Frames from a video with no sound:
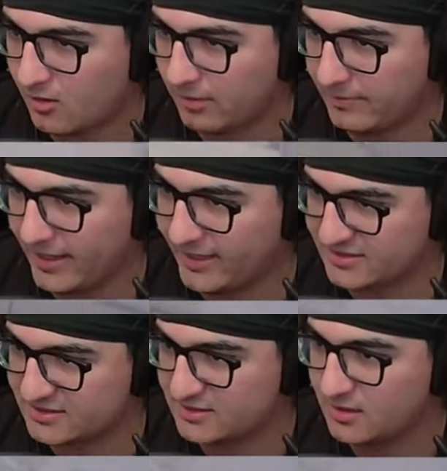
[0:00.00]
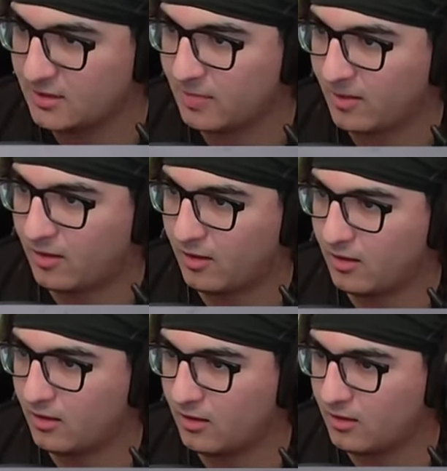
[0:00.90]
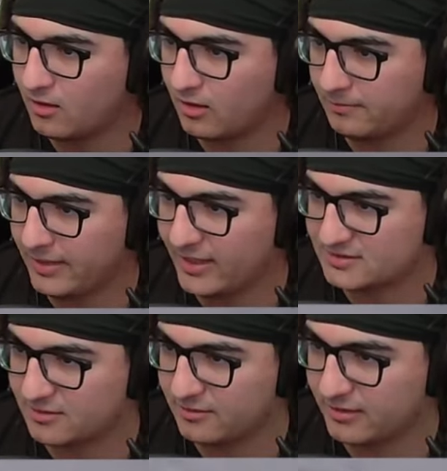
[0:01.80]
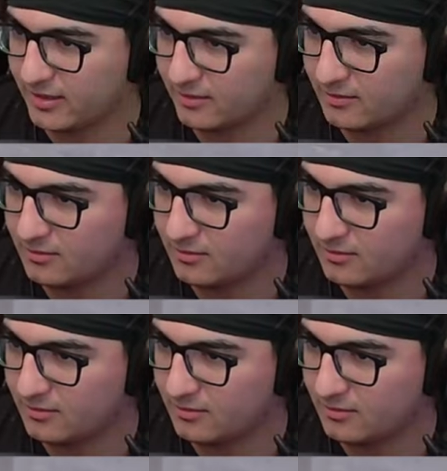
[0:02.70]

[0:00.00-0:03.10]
I'm ass. Oh, I'm ass, aren't I?